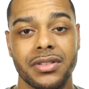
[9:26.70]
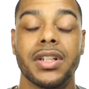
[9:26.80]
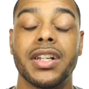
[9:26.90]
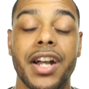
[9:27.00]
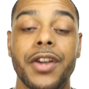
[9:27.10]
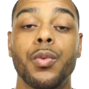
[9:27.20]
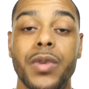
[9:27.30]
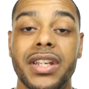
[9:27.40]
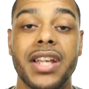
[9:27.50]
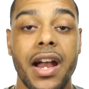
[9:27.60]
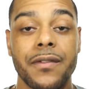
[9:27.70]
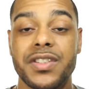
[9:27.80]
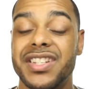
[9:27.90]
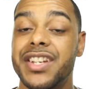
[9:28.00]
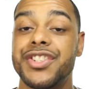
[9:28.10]
cut weak
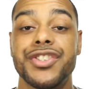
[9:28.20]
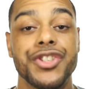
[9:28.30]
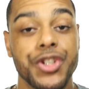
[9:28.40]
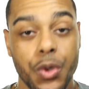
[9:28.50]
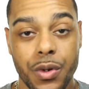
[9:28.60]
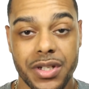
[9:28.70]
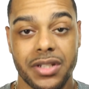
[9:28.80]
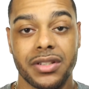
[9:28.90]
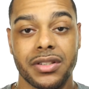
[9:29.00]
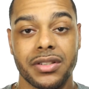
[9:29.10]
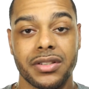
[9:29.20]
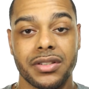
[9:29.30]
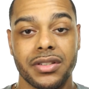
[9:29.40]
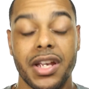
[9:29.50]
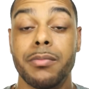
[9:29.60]
conversations short
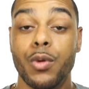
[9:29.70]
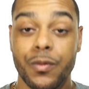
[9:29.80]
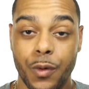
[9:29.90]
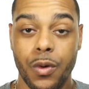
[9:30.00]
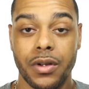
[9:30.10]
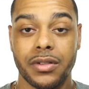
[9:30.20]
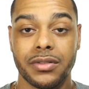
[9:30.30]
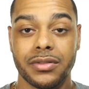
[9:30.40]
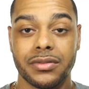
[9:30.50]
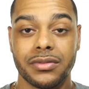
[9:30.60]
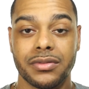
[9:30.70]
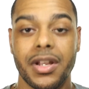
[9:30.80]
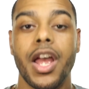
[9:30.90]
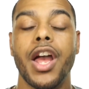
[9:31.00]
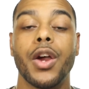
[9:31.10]
and move on.
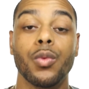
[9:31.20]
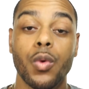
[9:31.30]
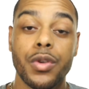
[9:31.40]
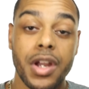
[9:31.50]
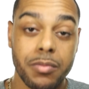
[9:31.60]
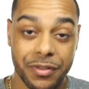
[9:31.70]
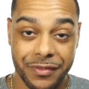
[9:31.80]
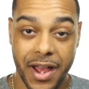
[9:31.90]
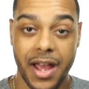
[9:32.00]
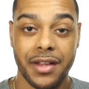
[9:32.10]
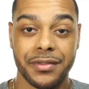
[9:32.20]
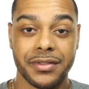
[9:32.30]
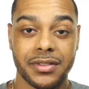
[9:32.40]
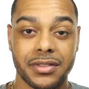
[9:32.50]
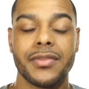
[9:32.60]
Rule number five
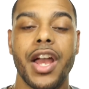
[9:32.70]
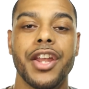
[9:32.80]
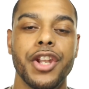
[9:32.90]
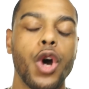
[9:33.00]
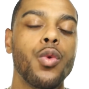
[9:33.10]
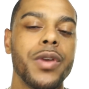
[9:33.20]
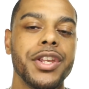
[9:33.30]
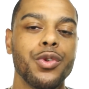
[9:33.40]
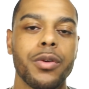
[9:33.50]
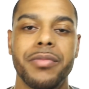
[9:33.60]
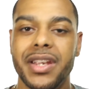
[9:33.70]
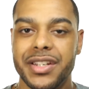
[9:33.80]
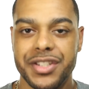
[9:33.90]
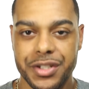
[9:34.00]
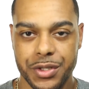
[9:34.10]
know when you are being
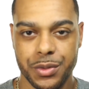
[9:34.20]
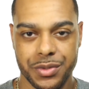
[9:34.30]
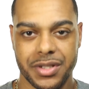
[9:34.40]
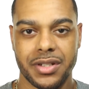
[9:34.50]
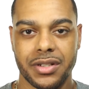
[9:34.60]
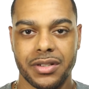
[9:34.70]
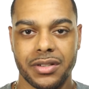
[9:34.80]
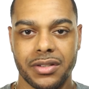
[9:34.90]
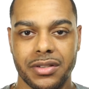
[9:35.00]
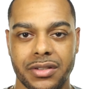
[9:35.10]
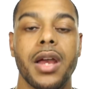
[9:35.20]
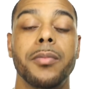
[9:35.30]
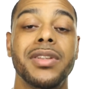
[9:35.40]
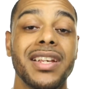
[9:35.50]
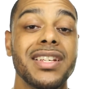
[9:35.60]
seduced.
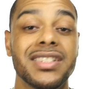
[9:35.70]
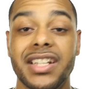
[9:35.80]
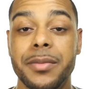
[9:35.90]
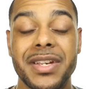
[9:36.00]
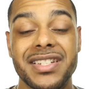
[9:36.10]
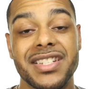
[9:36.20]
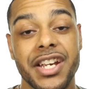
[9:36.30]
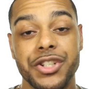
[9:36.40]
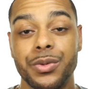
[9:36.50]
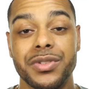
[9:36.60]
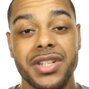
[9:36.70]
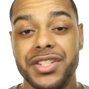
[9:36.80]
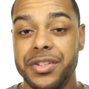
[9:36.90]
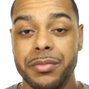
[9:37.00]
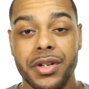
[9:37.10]
Please limit sexual
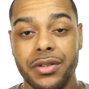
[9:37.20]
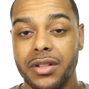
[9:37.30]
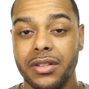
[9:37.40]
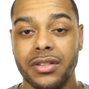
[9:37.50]
tension building.